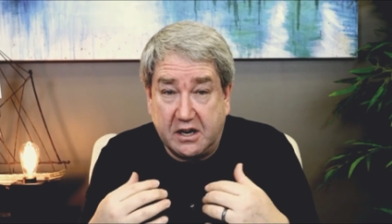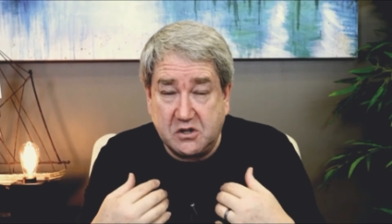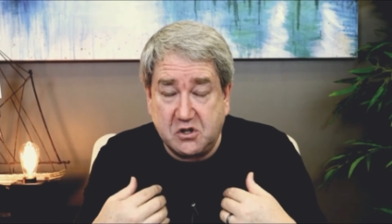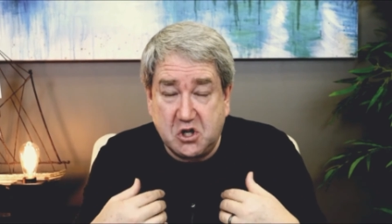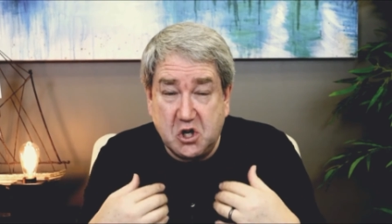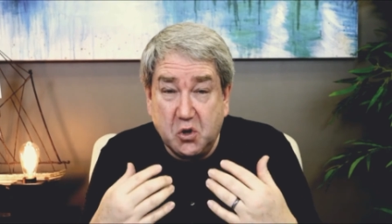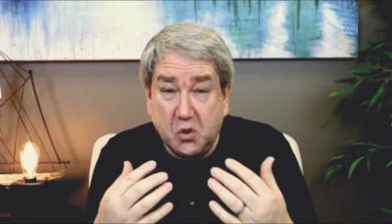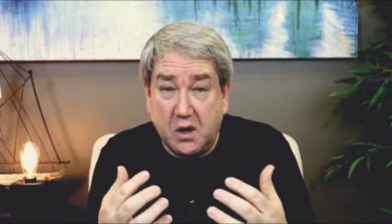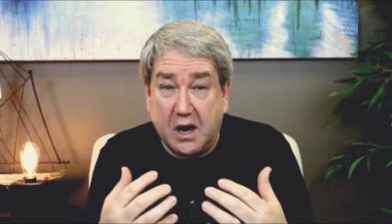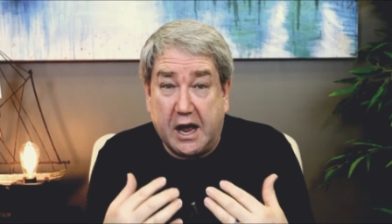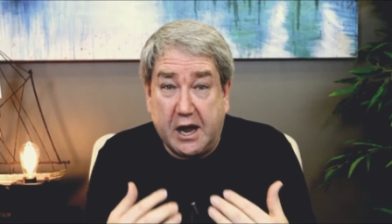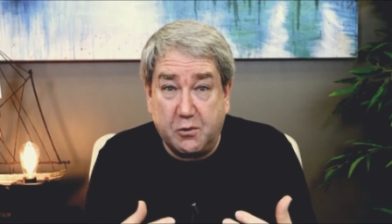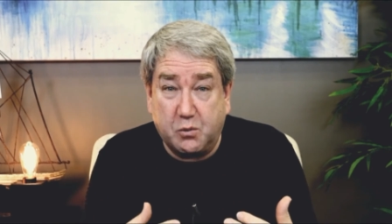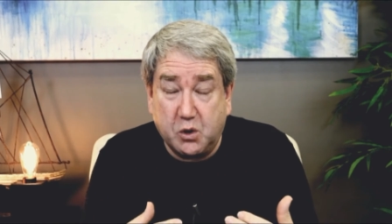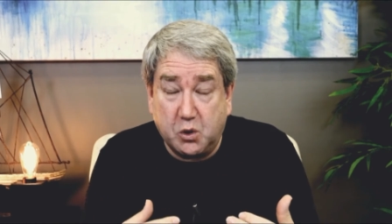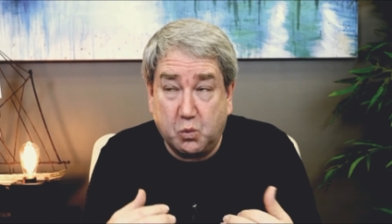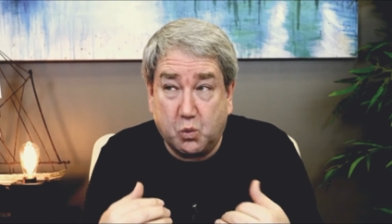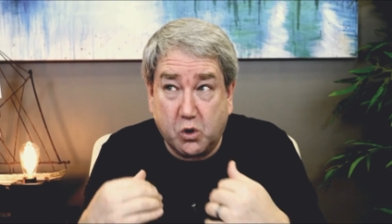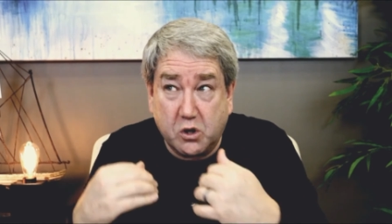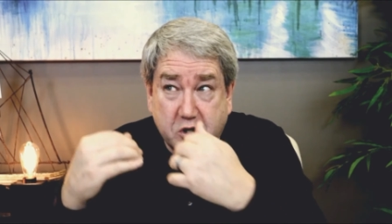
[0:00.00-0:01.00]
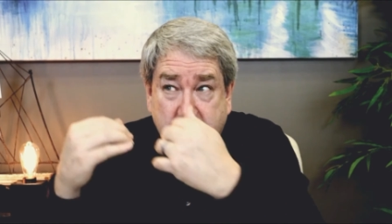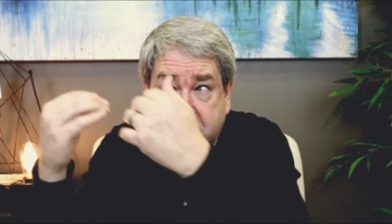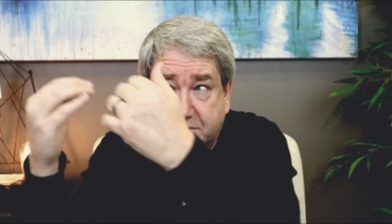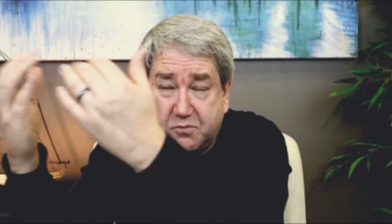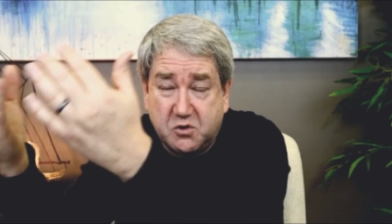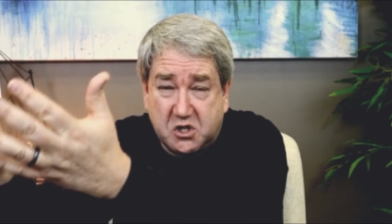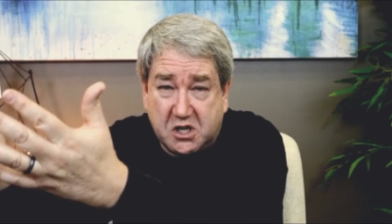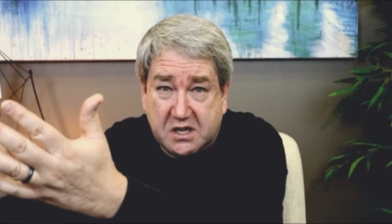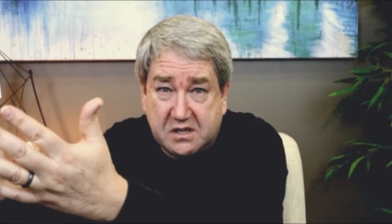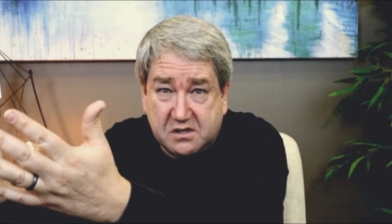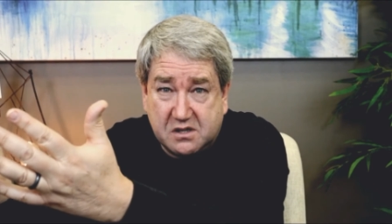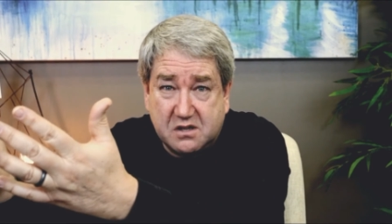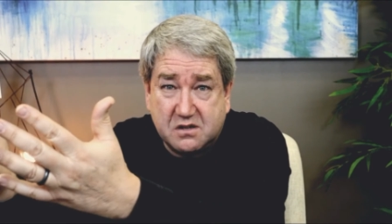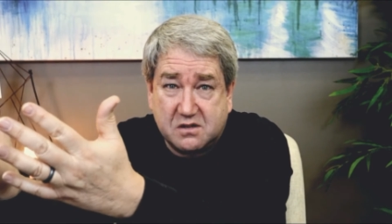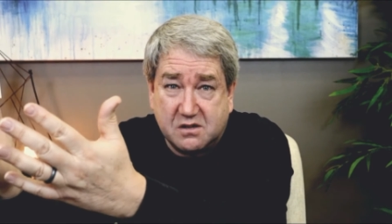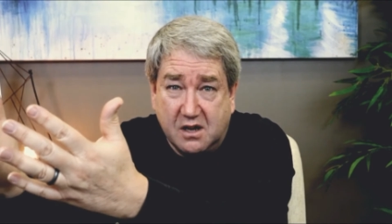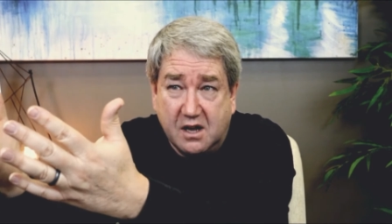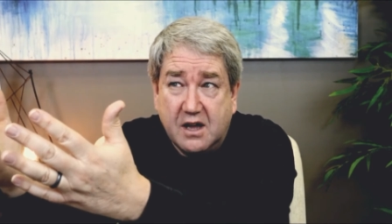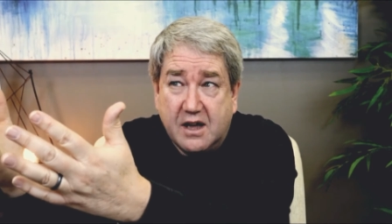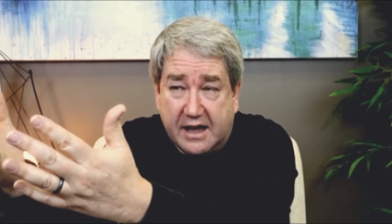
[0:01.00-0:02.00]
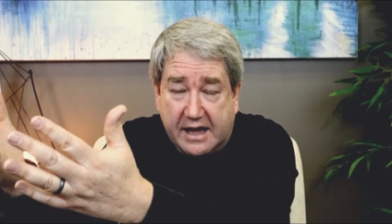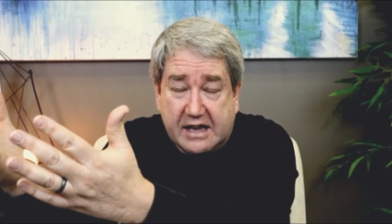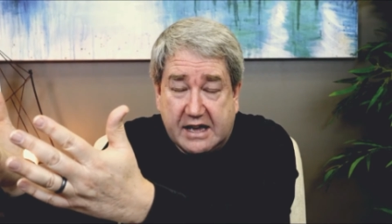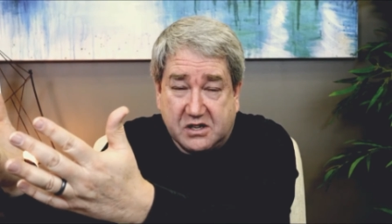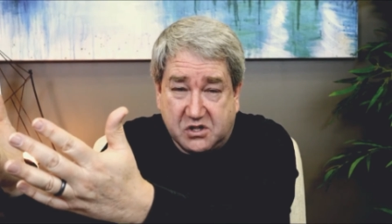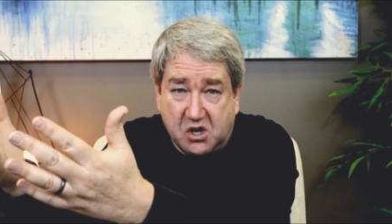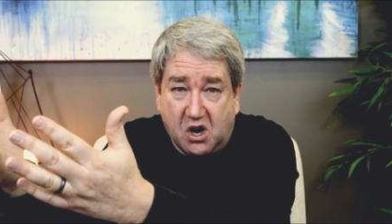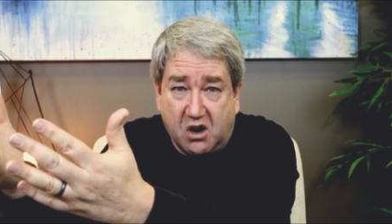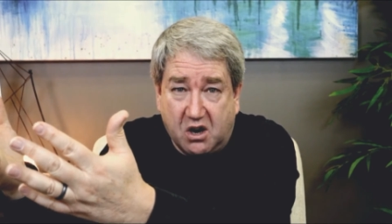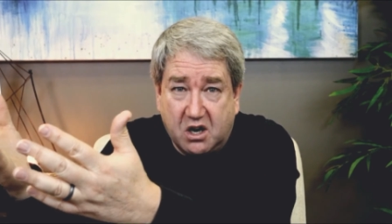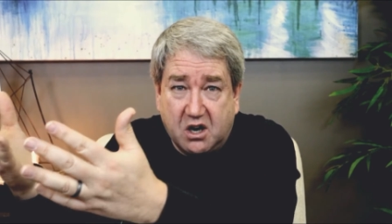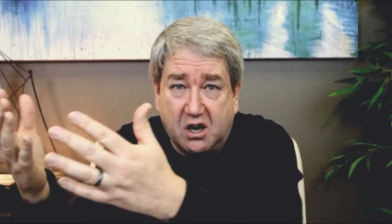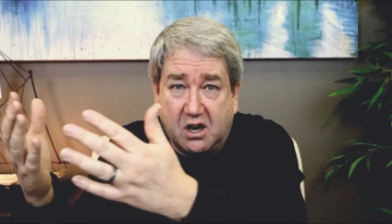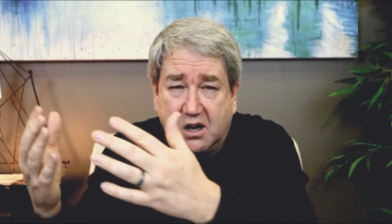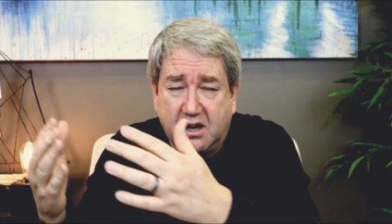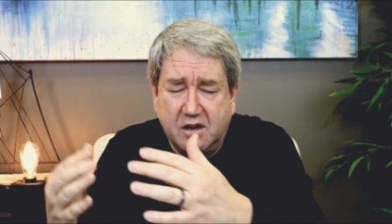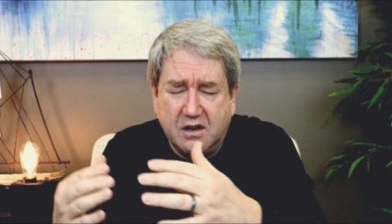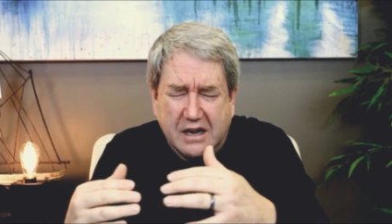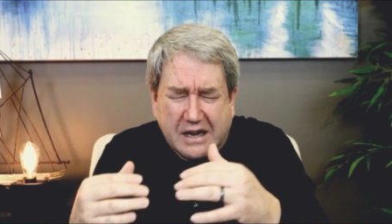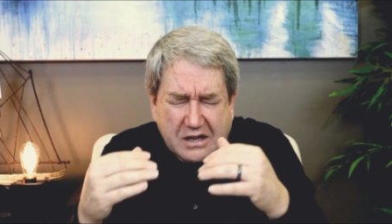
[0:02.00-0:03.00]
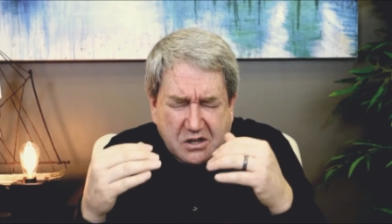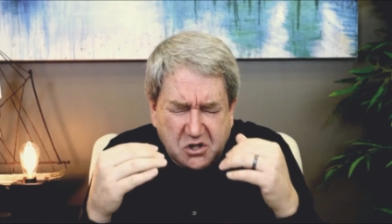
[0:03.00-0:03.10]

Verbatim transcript: As you and I would worship Jesus as our God,